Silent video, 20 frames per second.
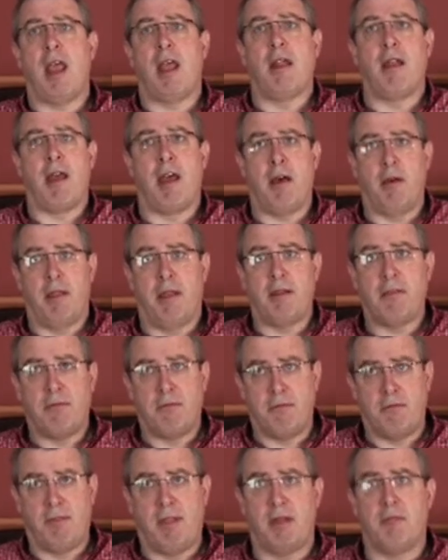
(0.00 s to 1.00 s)
and how that
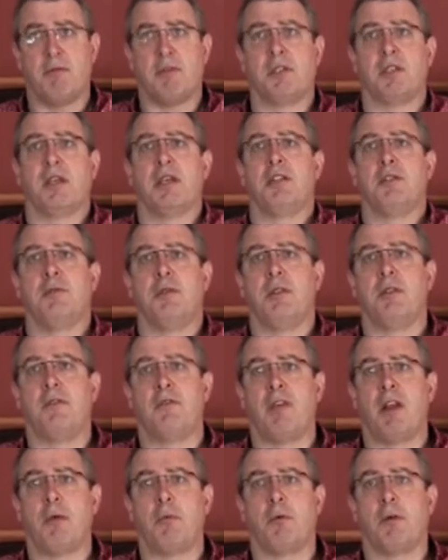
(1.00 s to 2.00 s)
then resides within the
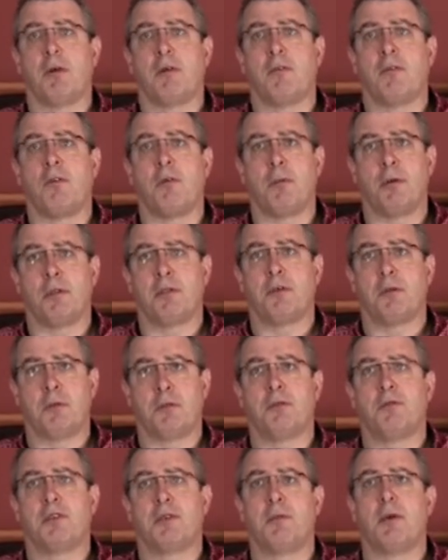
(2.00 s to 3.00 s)
framework of corporate
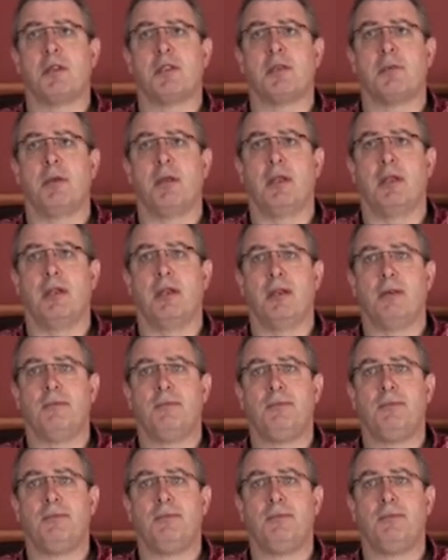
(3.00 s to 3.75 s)
social responsibility.